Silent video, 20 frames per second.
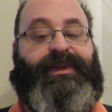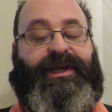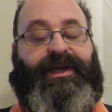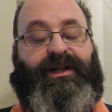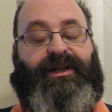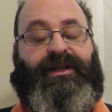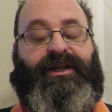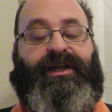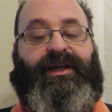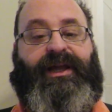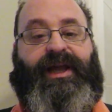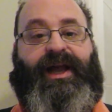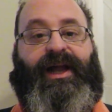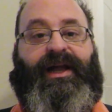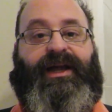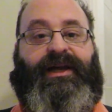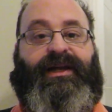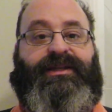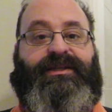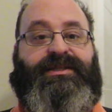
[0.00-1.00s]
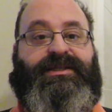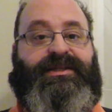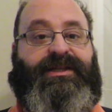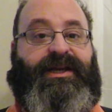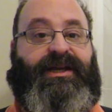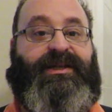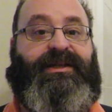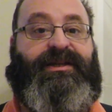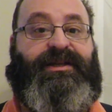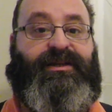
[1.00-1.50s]
Italy and
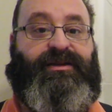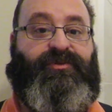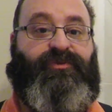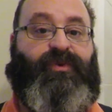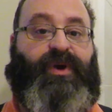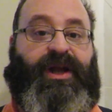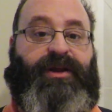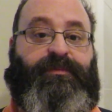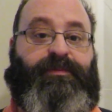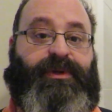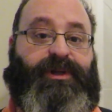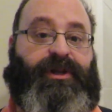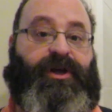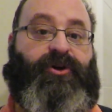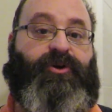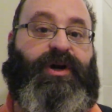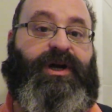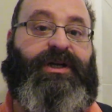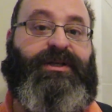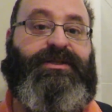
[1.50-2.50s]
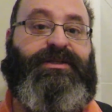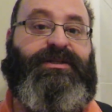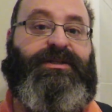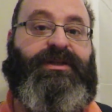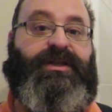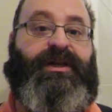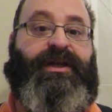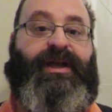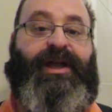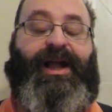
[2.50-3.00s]
stayed right below
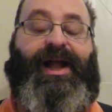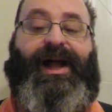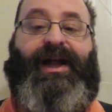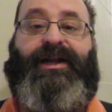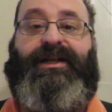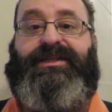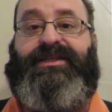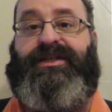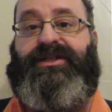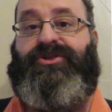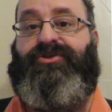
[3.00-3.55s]
us, and it's